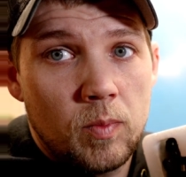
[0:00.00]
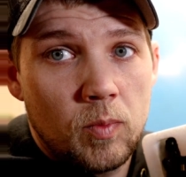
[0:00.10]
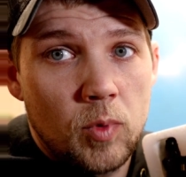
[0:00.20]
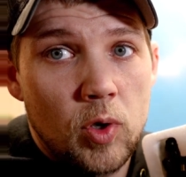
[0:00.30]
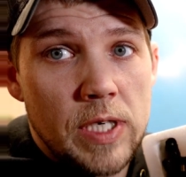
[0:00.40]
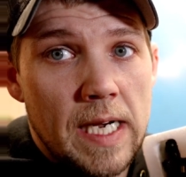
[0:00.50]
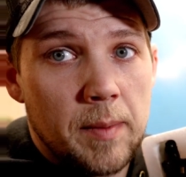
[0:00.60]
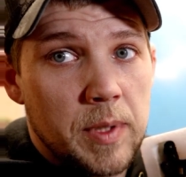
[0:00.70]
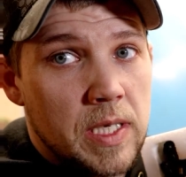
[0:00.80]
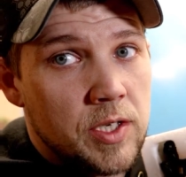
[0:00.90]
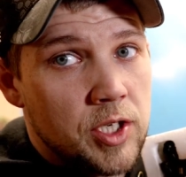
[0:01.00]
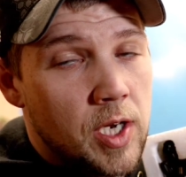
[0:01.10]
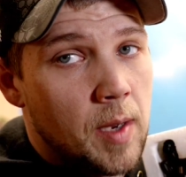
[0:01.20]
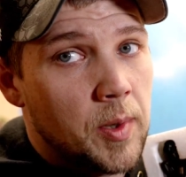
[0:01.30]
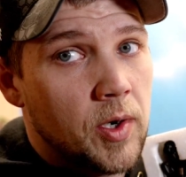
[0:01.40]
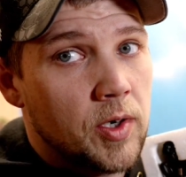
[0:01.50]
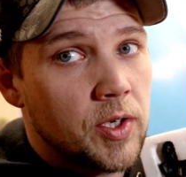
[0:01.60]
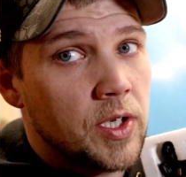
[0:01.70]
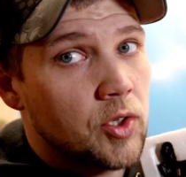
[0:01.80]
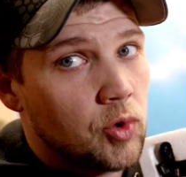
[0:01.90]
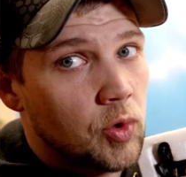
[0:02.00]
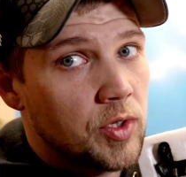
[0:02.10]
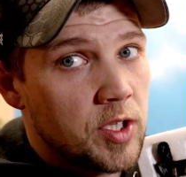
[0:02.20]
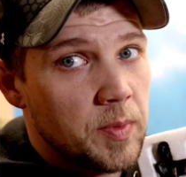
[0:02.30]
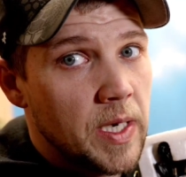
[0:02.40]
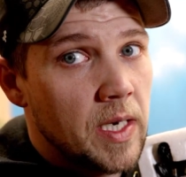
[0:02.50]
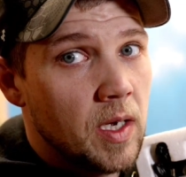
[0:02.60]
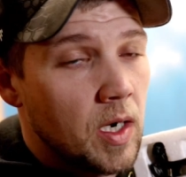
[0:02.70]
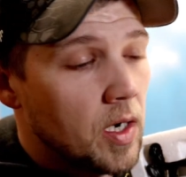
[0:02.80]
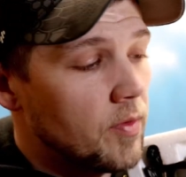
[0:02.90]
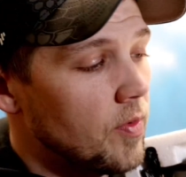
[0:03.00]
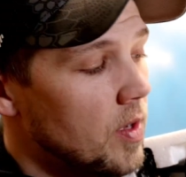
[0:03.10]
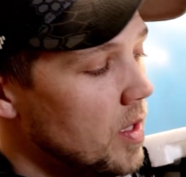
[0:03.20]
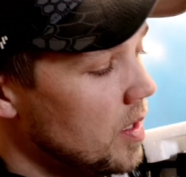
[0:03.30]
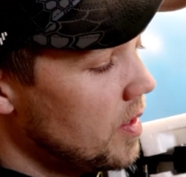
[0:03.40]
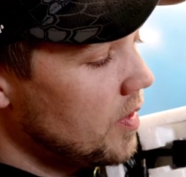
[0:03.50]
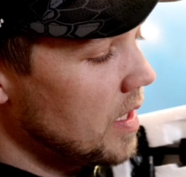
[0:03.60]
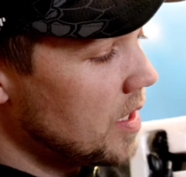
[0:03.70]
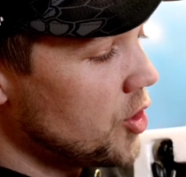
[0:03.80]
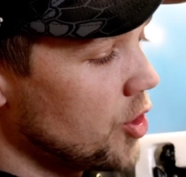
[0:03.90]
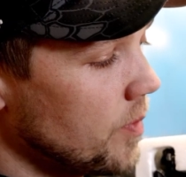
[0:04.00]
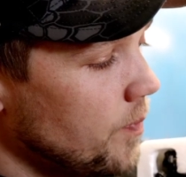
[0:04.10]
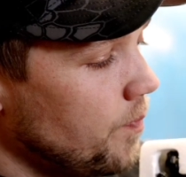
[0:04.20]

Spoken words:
rotating potentiometer to control the speed of the engine.